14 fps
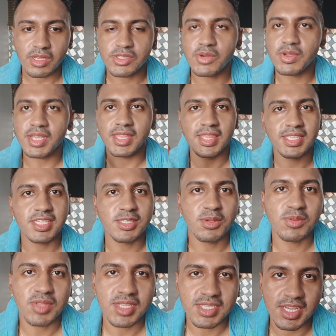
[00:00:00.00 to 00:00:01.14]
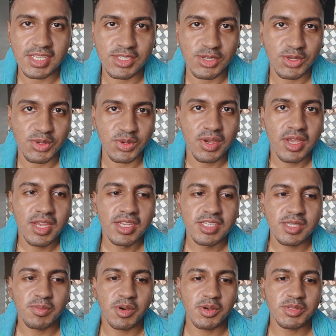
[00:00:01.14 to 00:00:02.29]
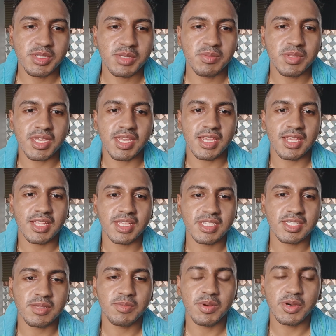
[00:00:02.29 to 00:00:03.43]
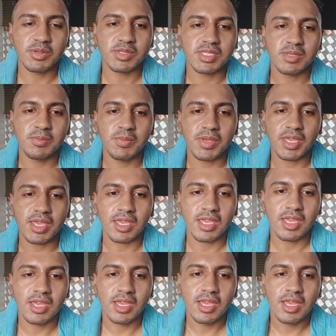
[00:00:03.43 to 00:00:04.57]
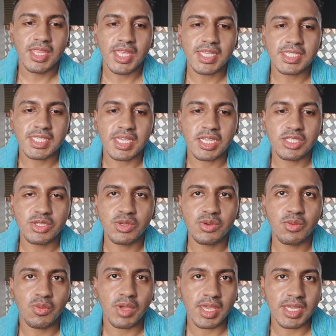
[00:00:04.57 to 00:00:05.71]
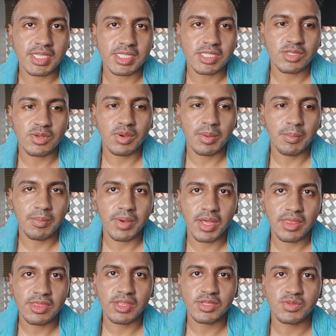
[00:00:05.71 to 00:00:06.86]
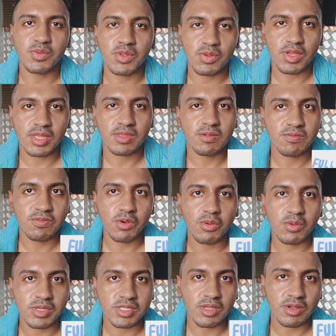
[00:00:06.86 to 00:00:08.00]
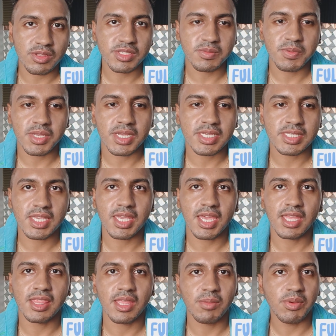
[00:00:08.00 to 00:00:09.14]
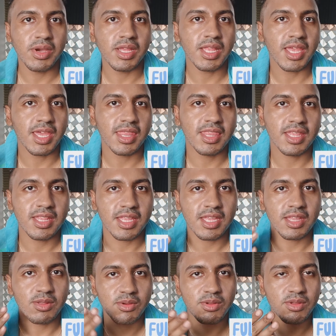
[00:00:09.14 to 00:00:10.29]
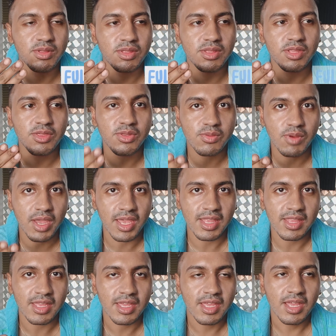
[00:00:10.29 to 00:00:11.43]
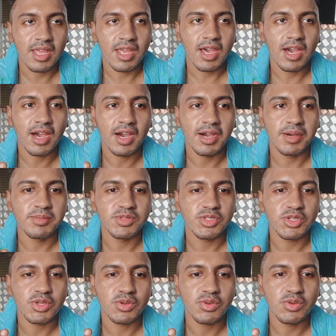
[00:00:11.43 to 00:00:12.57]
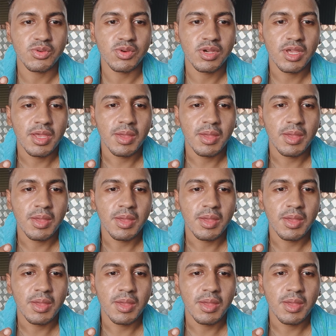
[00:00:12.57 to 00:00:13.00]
So again, this is only day two. Supposedly, it is supposed to be, they say 2 weeks to a month is when you get the full results, because again, they put in the needle, the thread, to